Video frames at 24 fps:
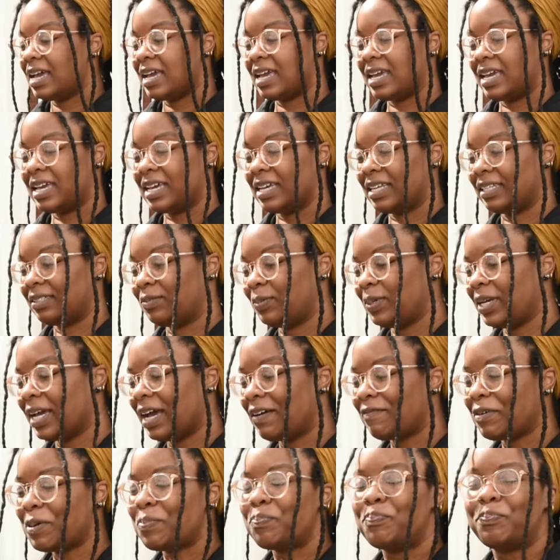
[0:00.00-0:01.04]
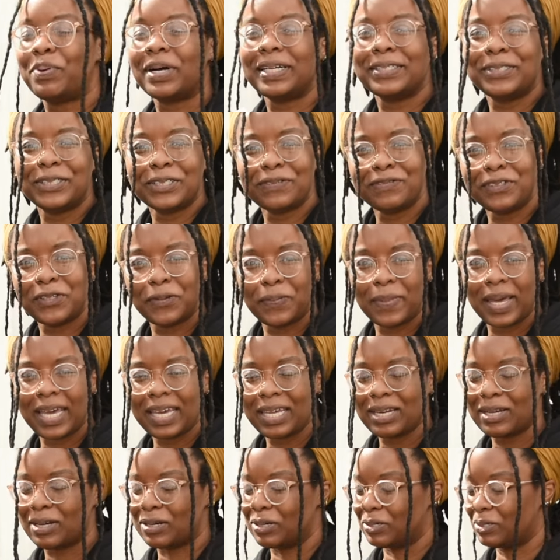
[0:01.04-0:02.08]
And we have a bunch of
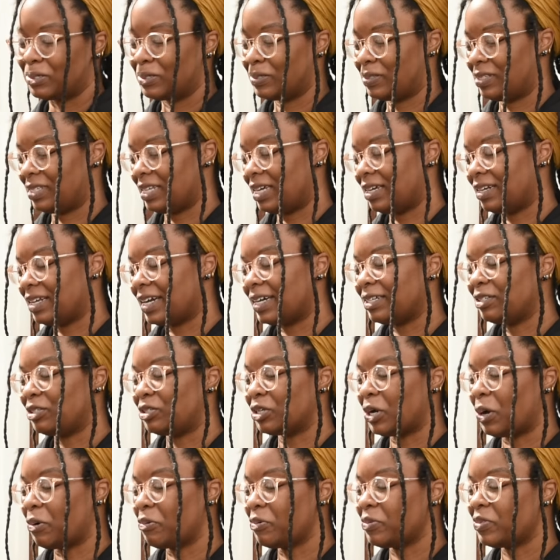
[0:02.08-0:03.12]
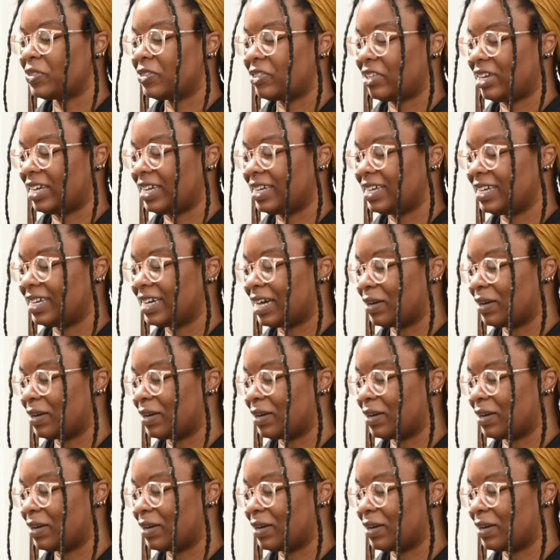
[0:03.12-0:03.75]
tomatoes, and I don't think